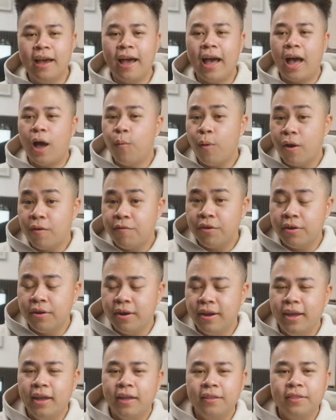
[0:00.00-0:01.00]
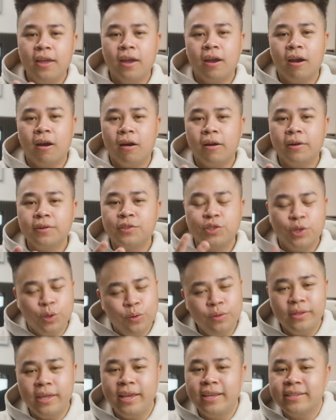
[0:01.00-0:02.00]
However, there are
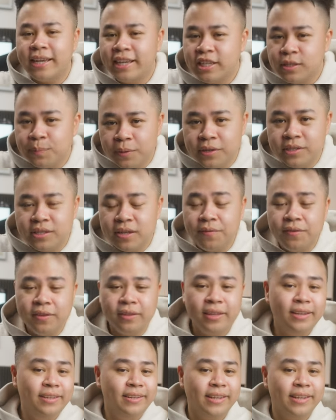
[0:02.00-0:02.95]
two things I specifically